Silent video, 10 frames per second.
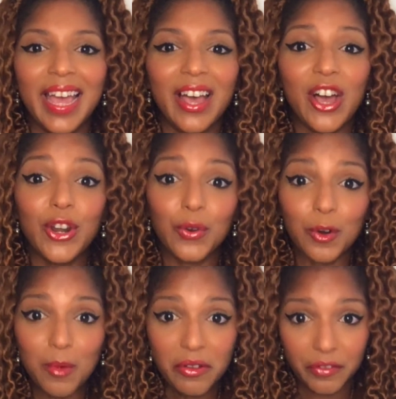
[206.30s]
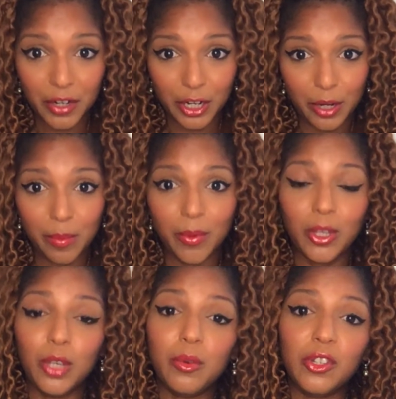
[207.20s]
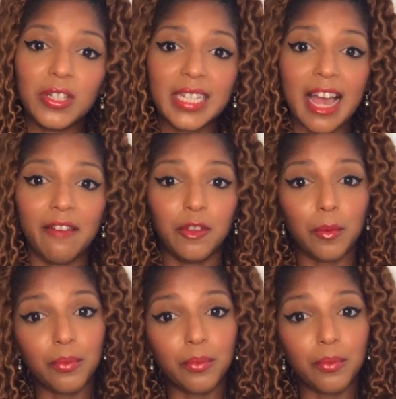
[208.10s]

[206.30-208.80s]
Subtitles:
A normal verb, you would just have your